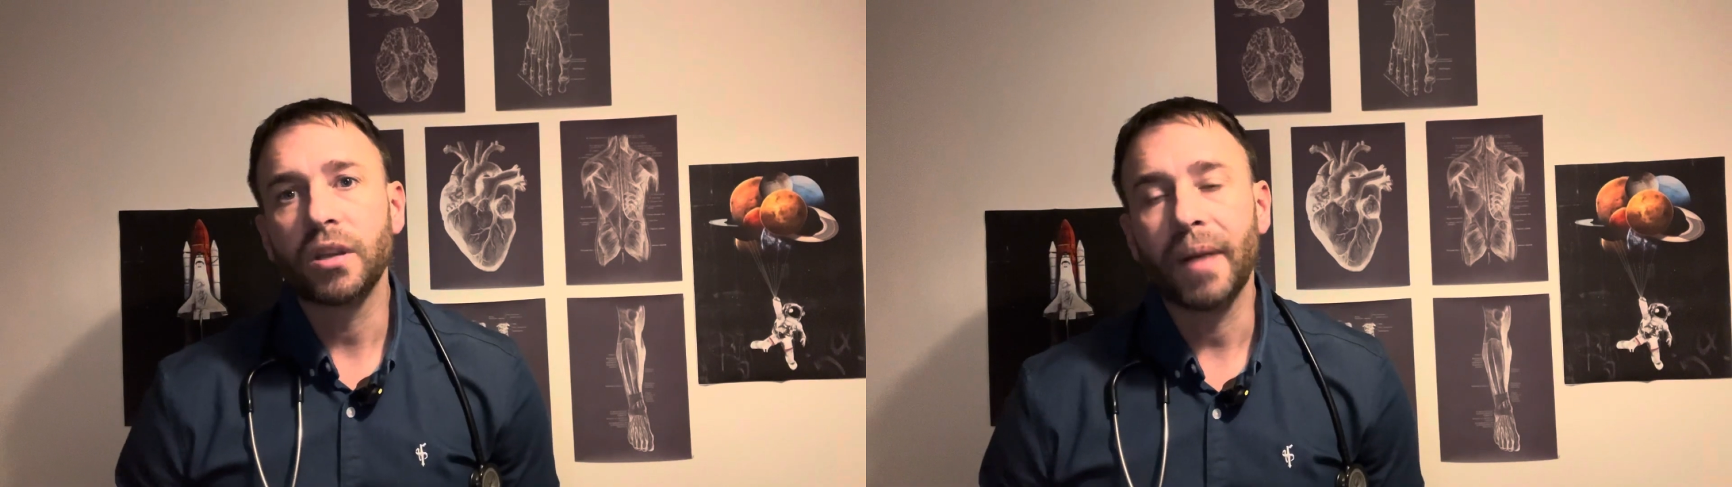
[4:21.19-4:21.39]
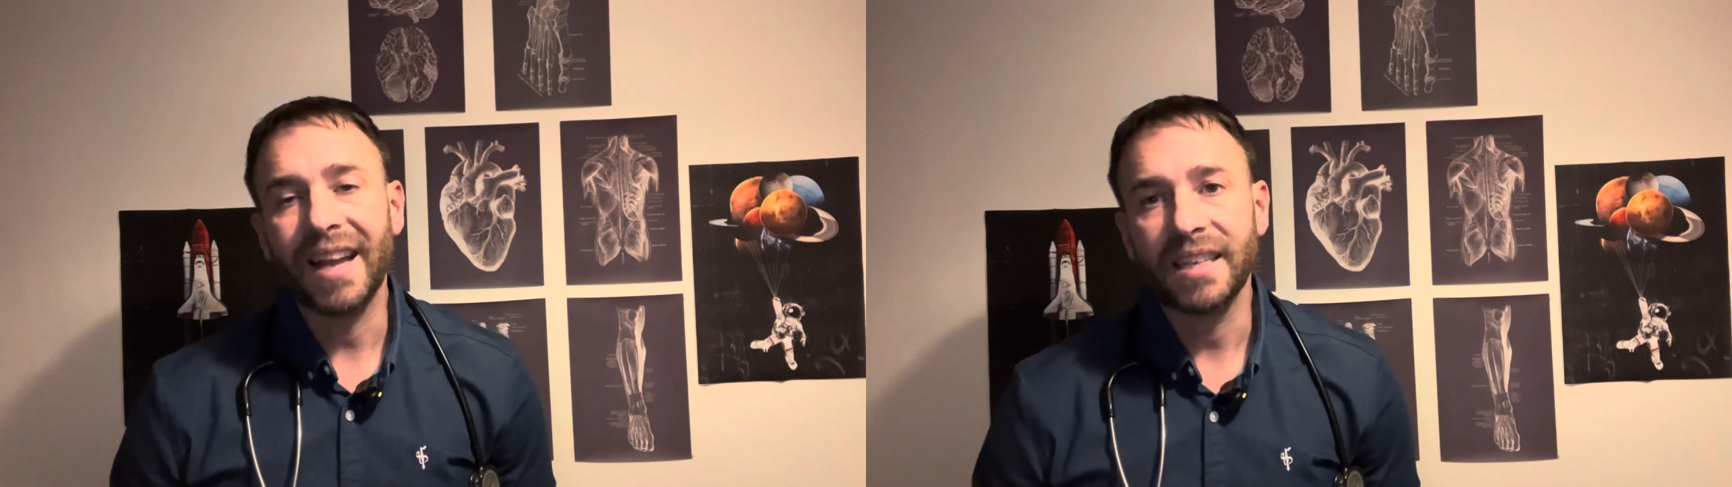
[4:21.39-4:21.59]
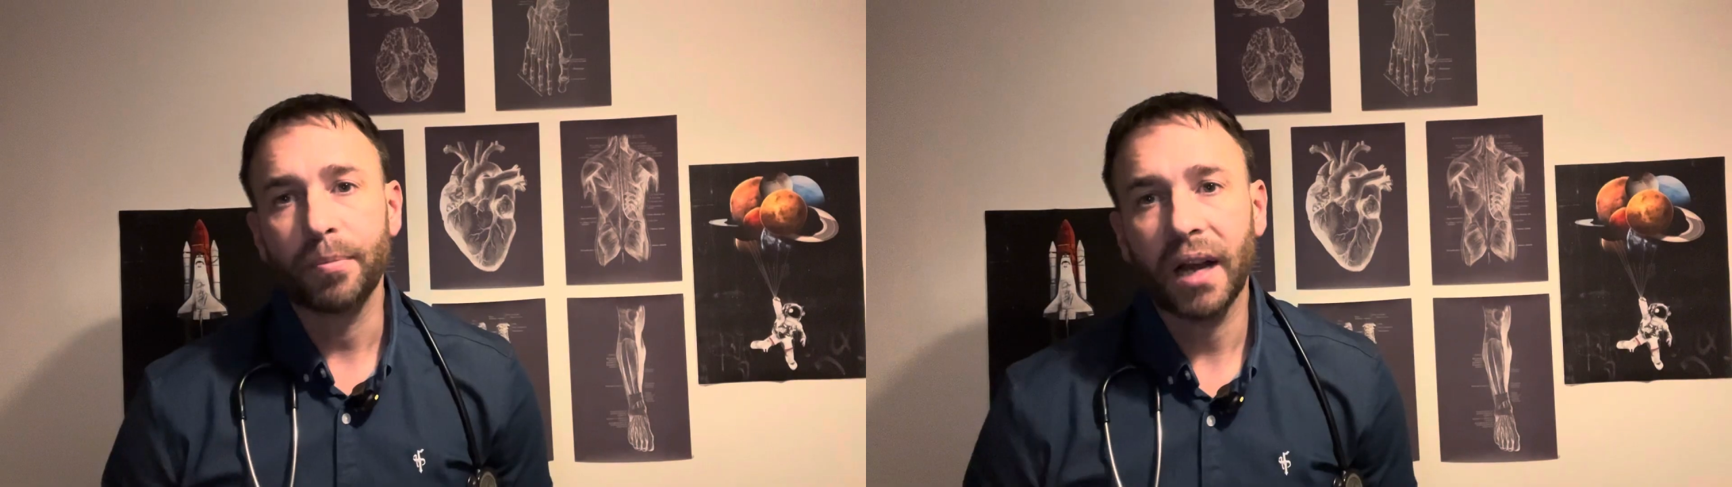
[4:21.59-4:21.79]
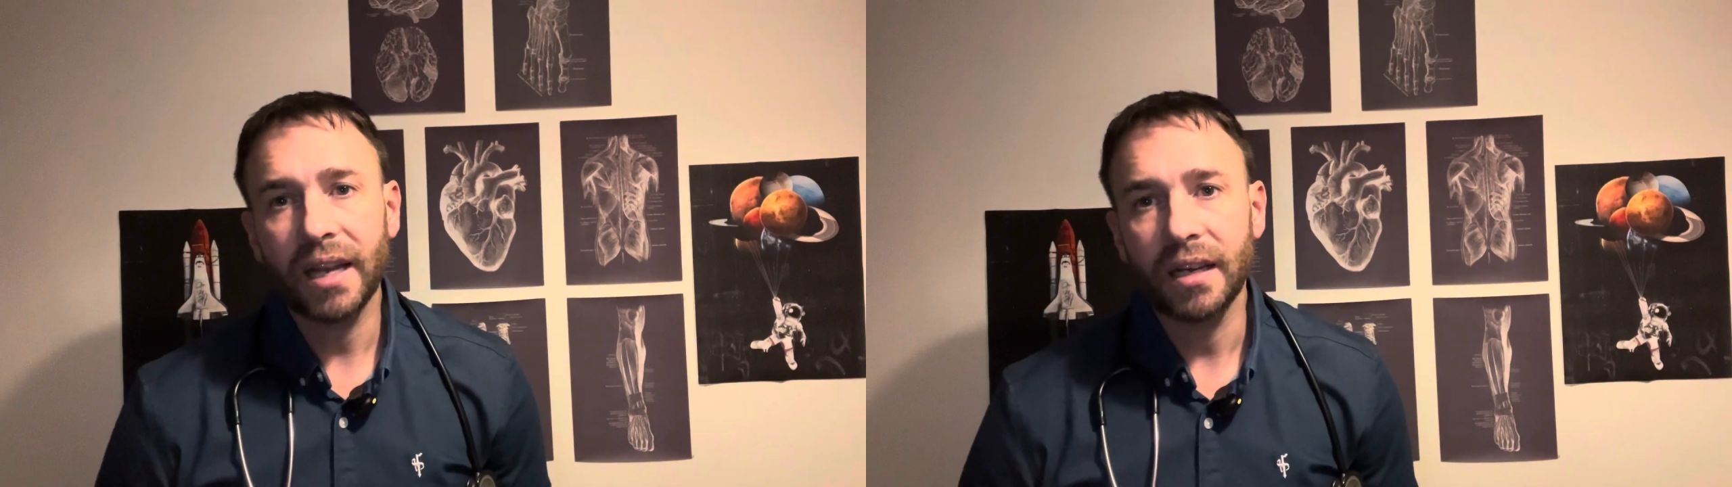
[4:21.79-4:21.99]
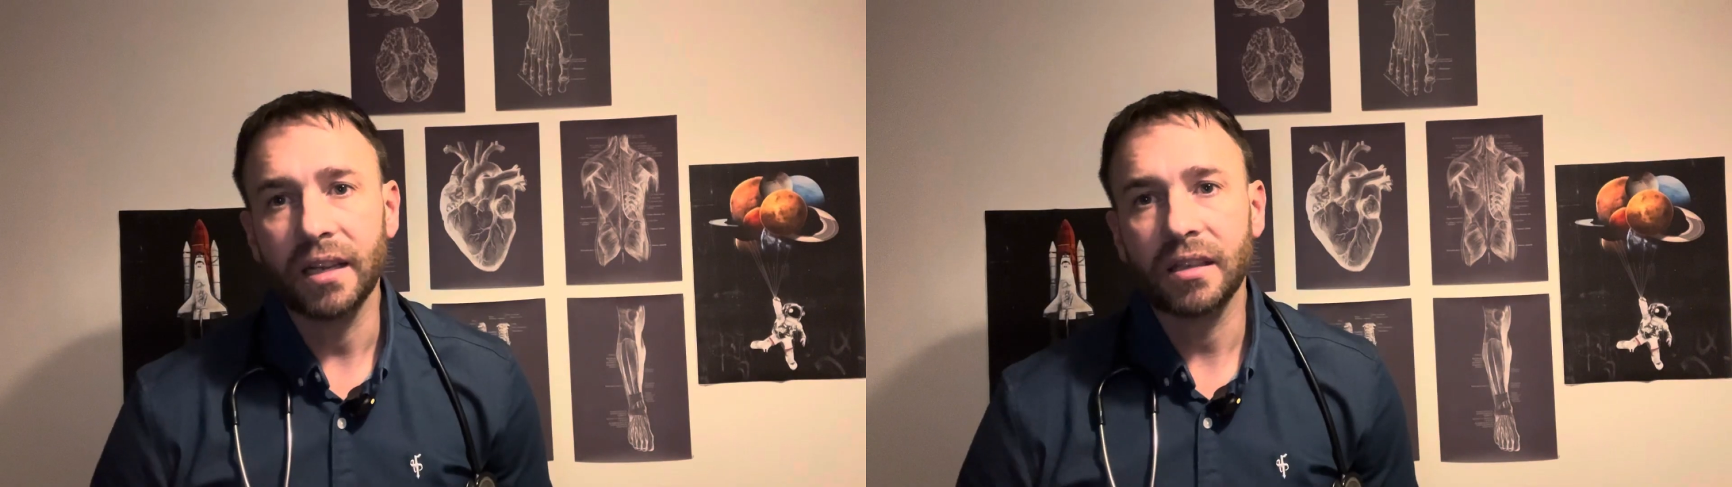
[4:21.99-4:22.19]

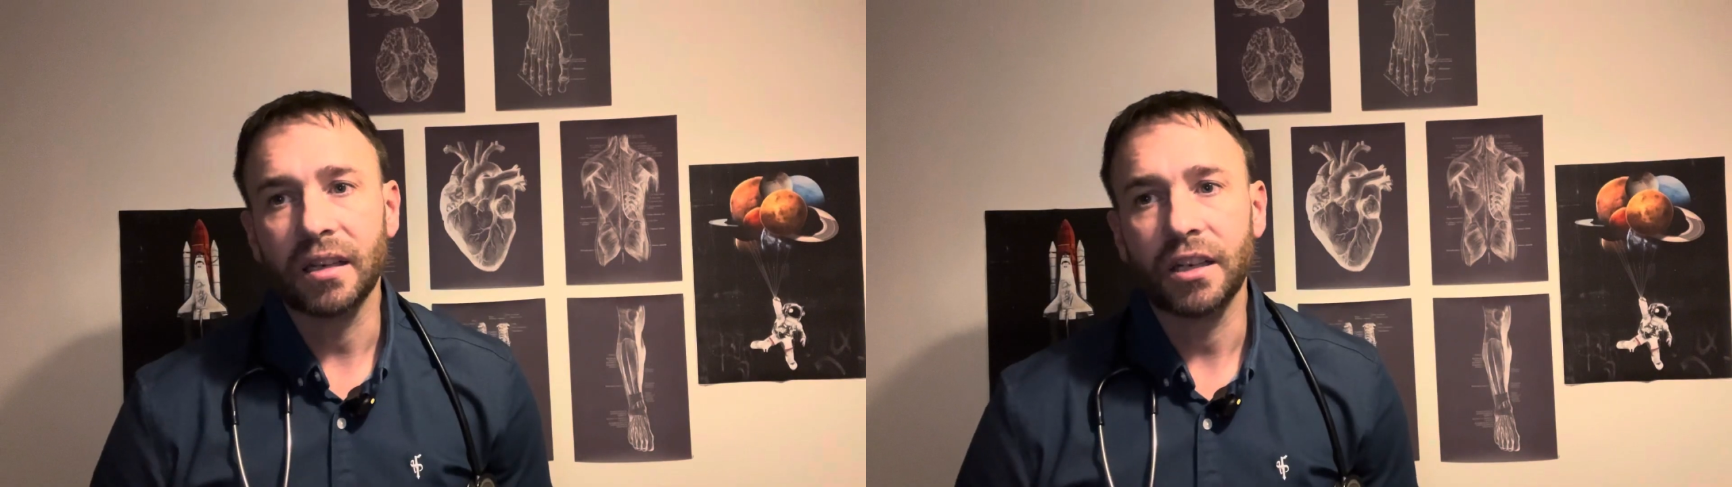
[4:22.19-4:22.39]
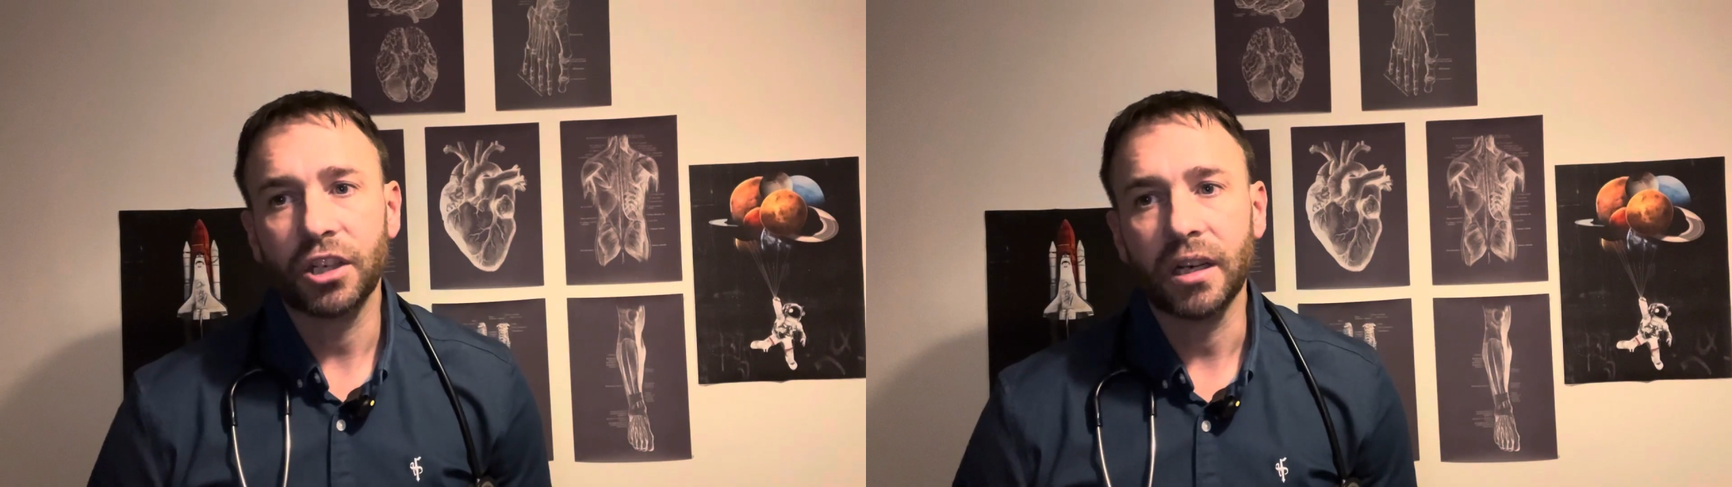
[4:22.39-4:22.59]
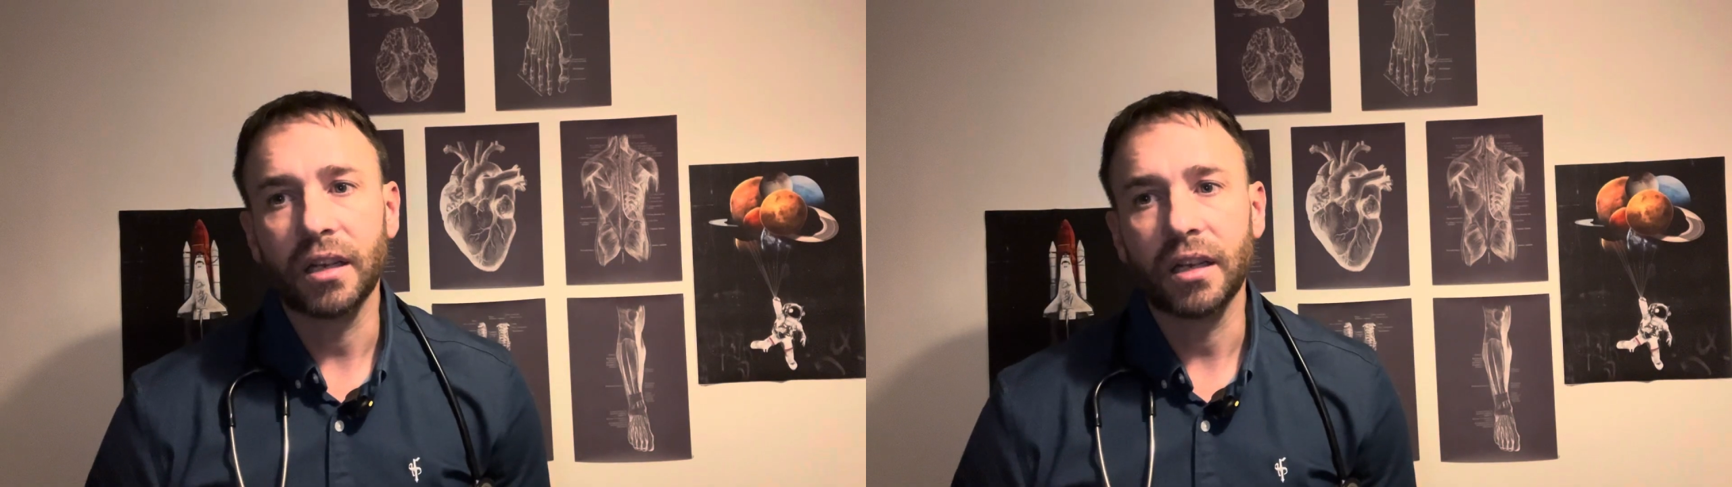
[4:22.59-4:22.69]
antiplatelets initially.